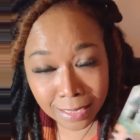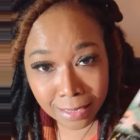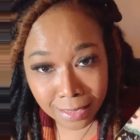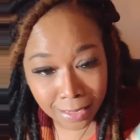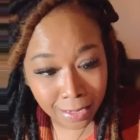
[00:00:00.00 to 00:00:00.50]

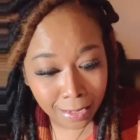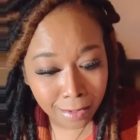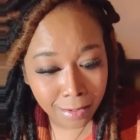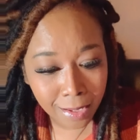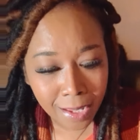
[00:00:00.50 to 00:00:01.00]

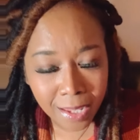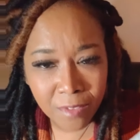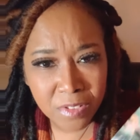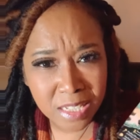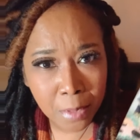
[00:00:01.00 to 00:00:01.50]
Yeah, and
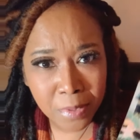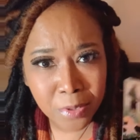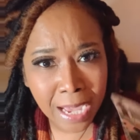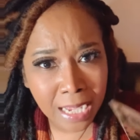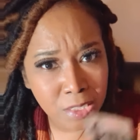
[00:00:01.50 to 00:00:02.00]
for some of you
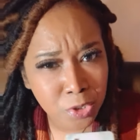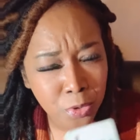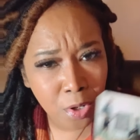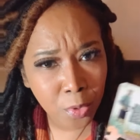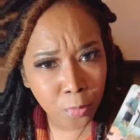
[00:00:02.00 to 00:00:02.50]
guys, you're
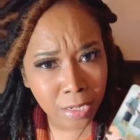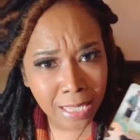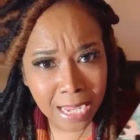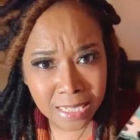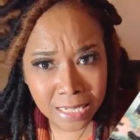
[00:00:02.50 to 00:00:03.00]
gonna
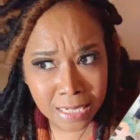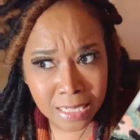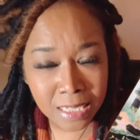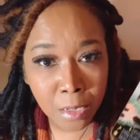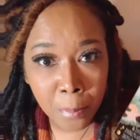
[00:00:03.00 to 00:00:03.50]
realize that this
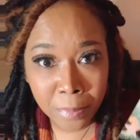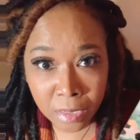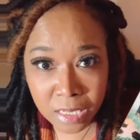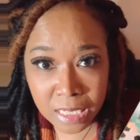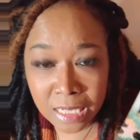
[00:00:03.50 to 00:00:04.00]
is an
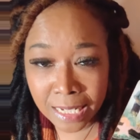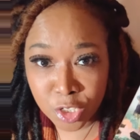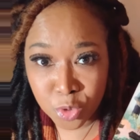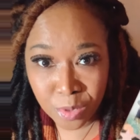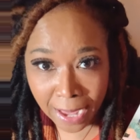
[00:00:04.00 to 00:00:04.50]
ability that
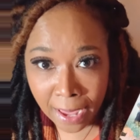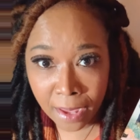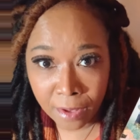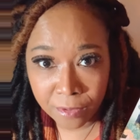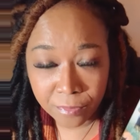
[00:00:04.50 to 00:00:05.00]
you have.